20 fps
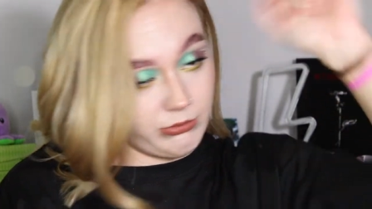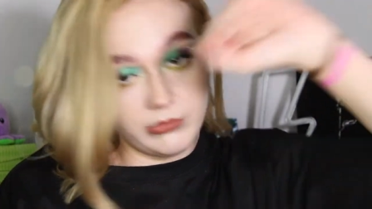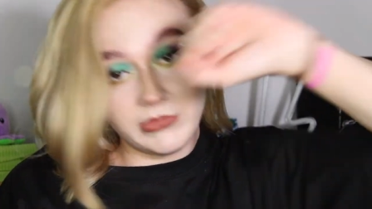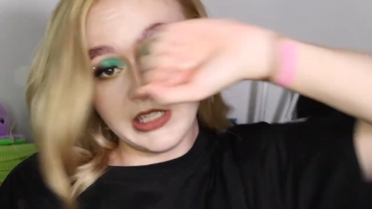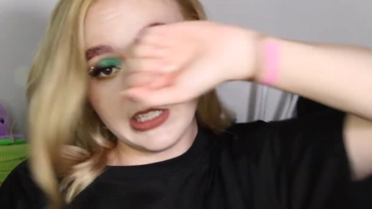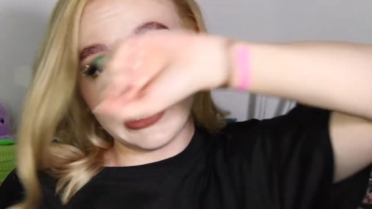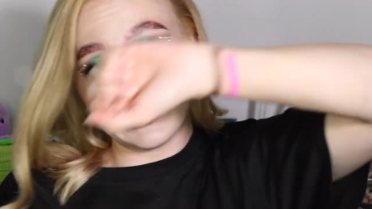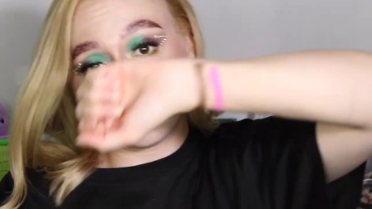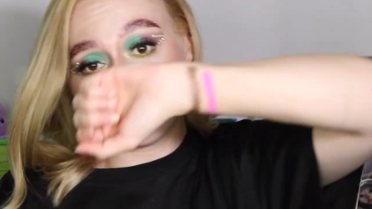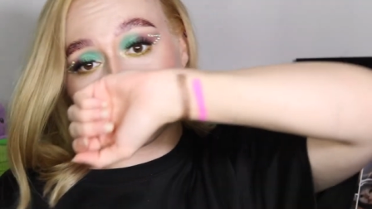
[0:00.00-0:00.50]

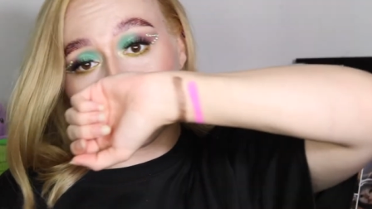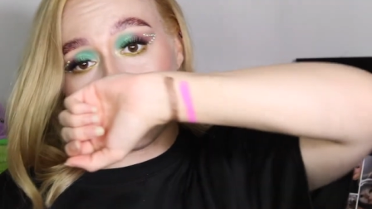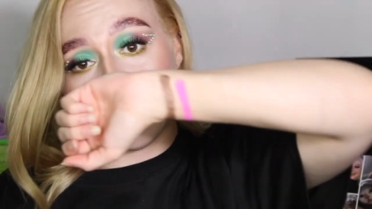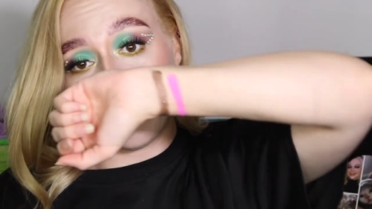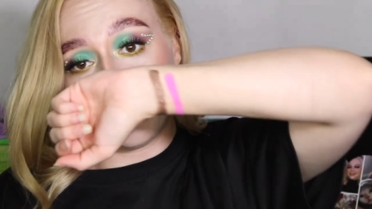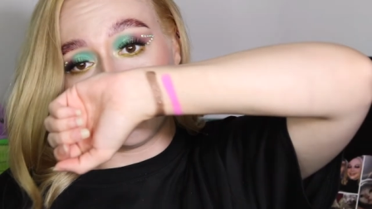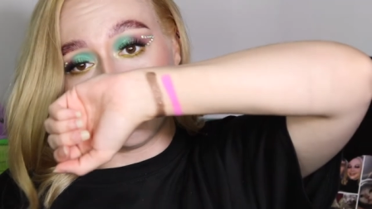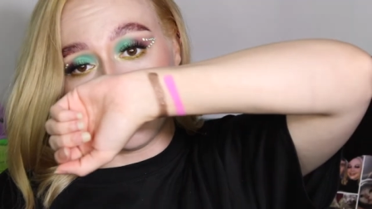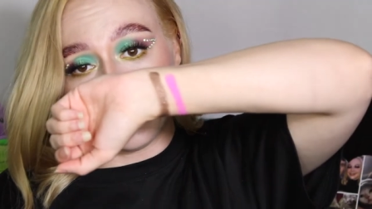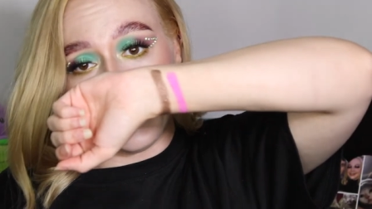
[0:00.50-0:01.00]
this is
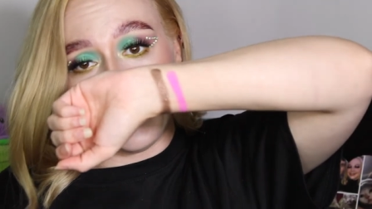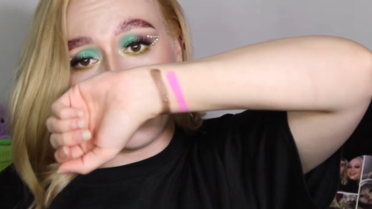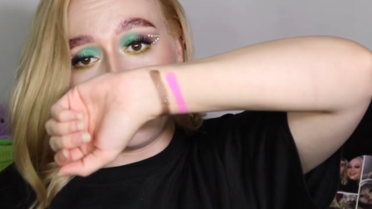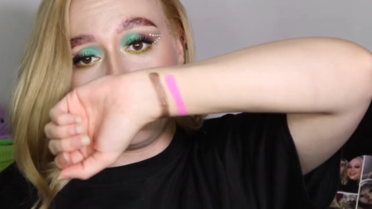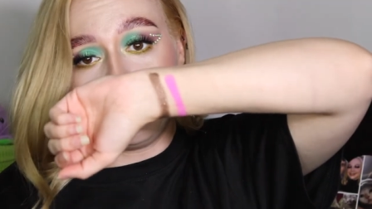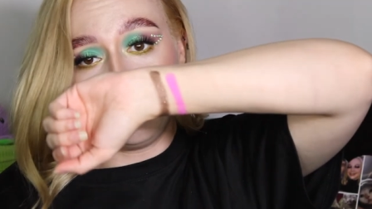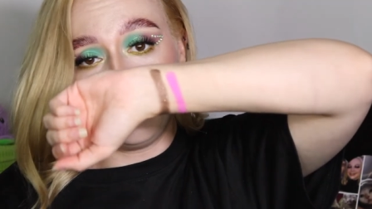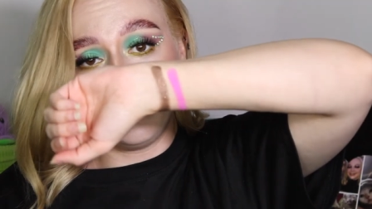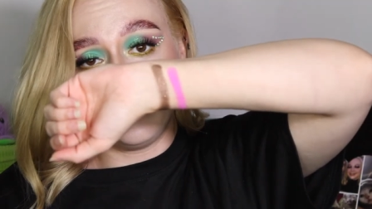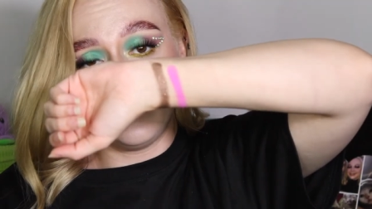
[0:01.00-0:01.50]
why. Look at
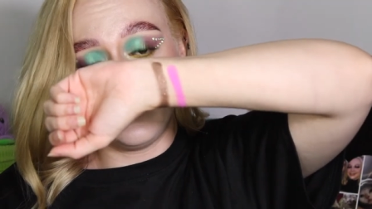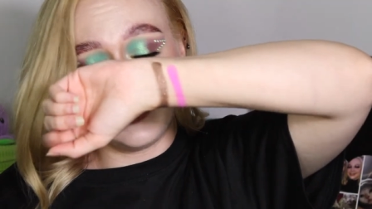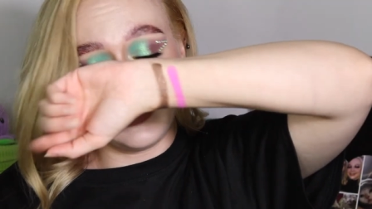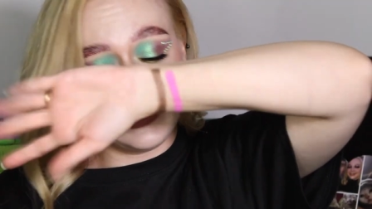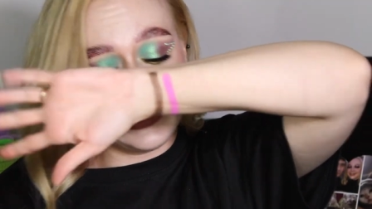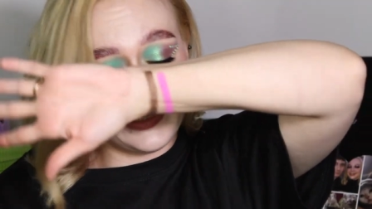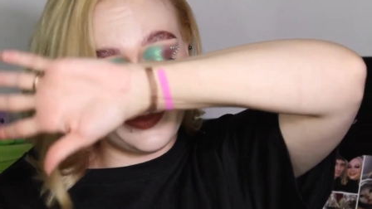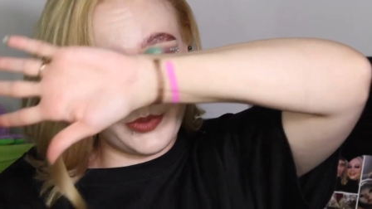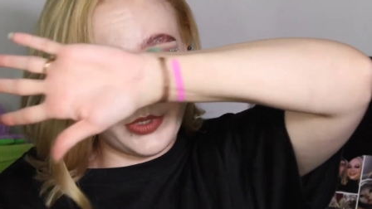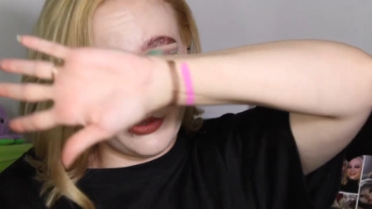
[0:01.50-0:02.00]
it.
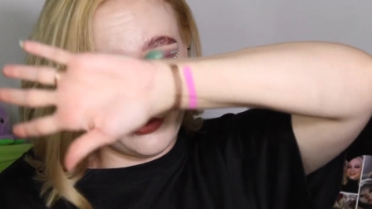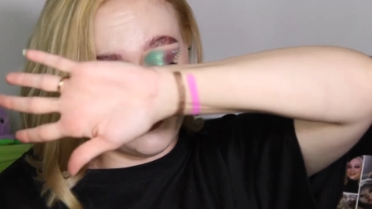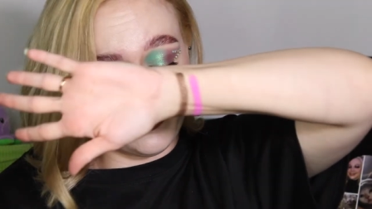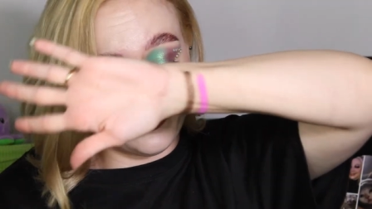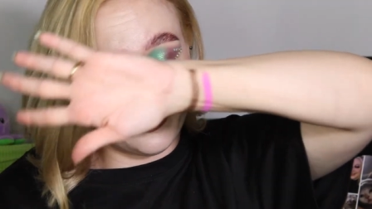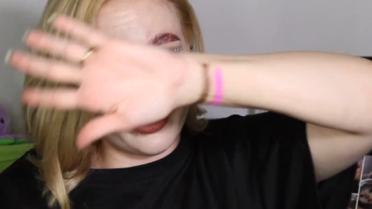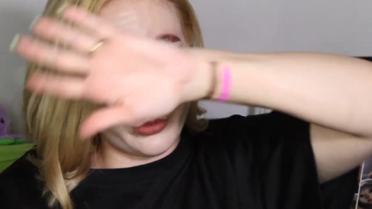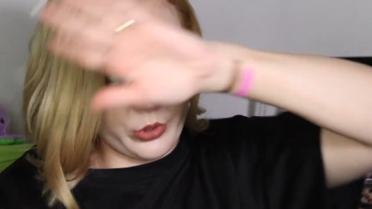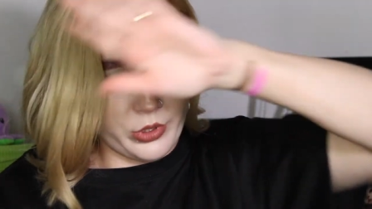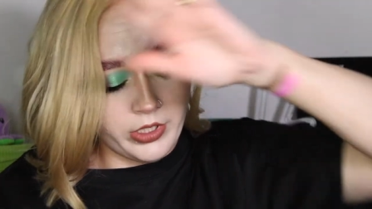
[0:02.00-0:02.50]
It's
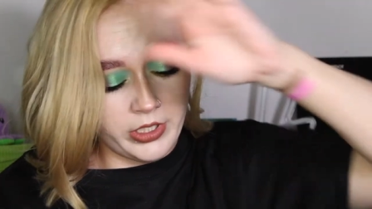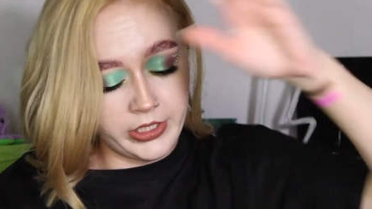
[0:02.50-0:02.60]
beautiful.